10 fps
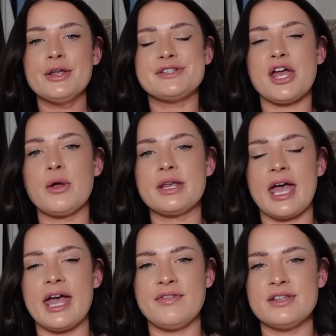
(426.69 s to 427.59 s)
So
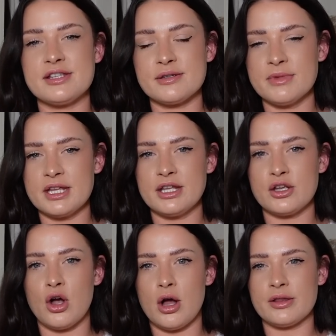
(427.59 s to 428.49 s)
yeah, if this is something that
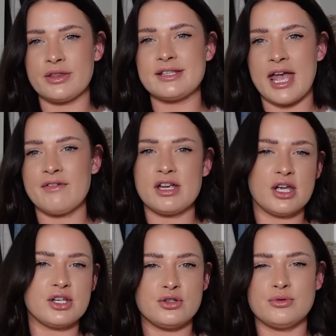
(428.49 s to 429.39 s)
you're, this
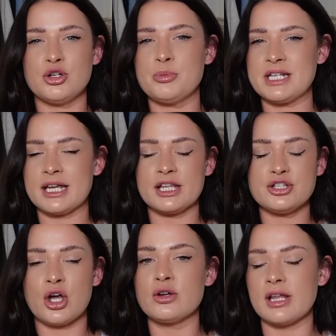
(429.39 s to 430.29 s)
area you particularly
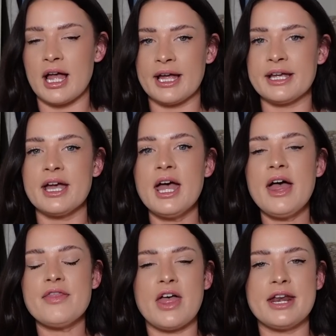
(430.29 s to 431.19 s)
don't like,
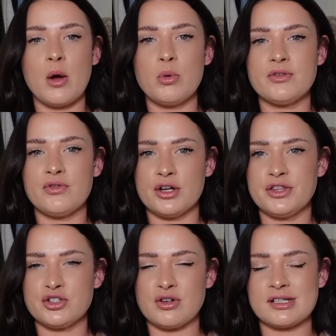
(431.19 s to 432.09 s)
then I would avoid
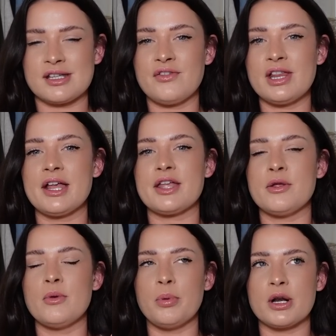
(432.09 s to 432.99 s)
this dress, because I feel like
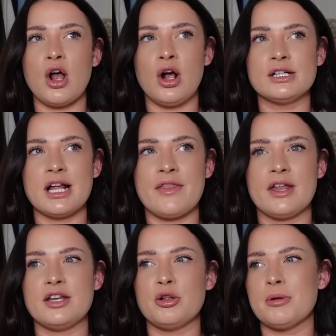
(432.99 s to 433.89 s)
you will put it on and
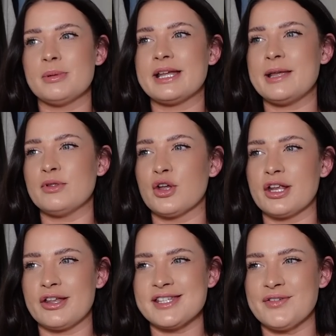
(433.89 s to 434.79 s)
then you'll probably keep
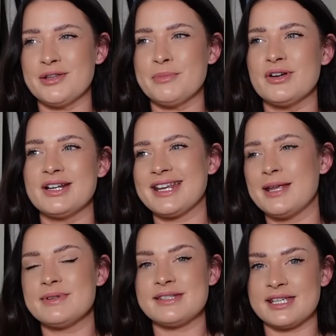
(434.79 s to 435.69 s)
looking at yourself in the mirror and
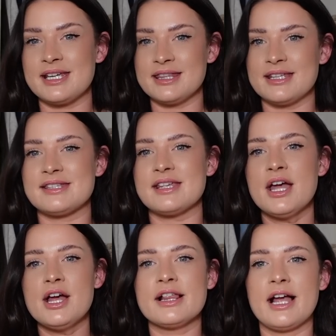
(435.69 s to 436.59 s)
keep seeing this
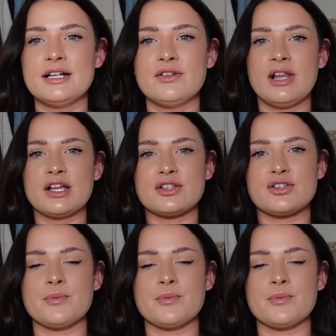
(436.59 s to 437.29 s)
kind of like,